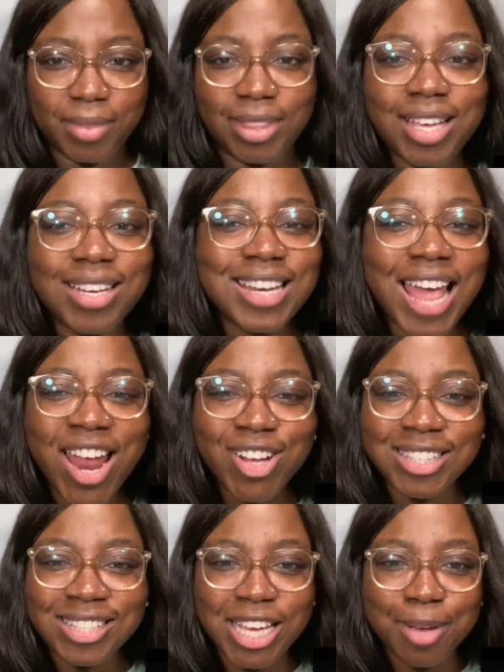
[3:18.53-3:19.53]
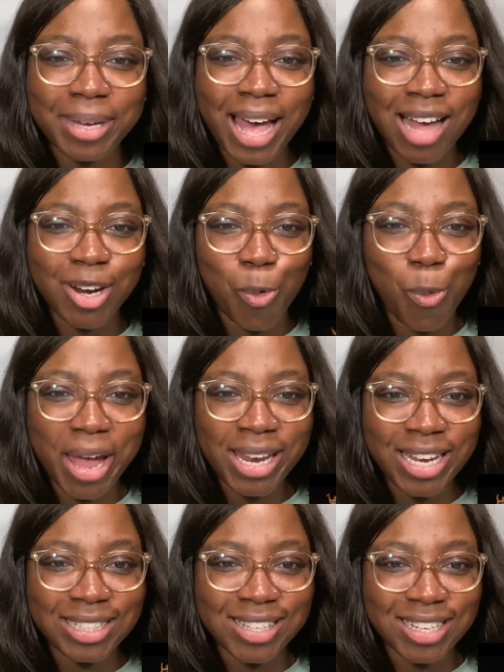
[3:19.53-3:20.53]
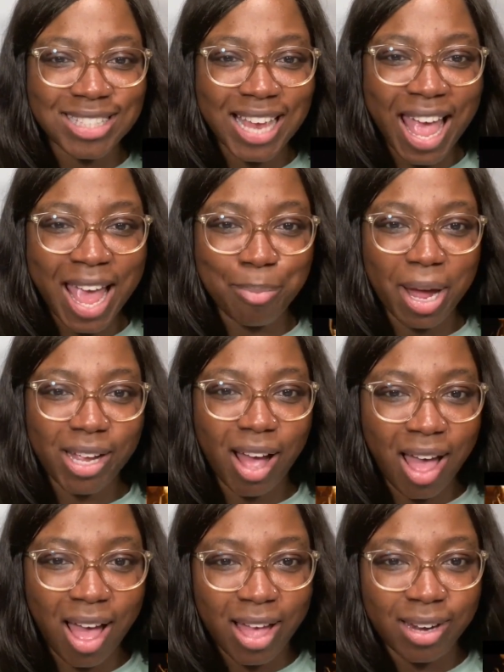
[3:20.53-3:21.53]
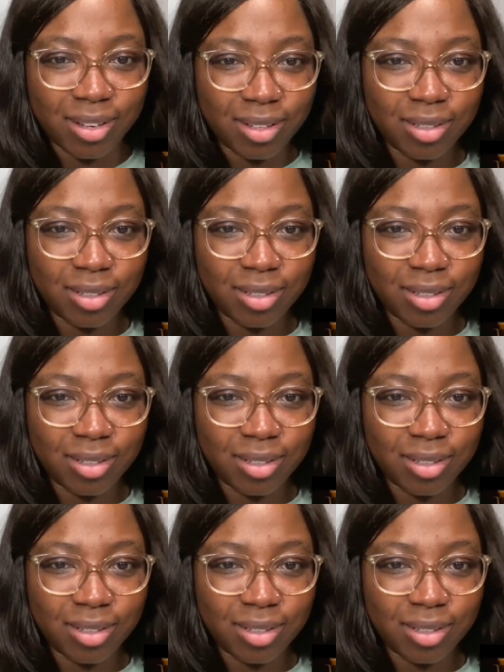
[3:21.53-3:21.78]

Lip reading: The nail team kind of winning today. My God.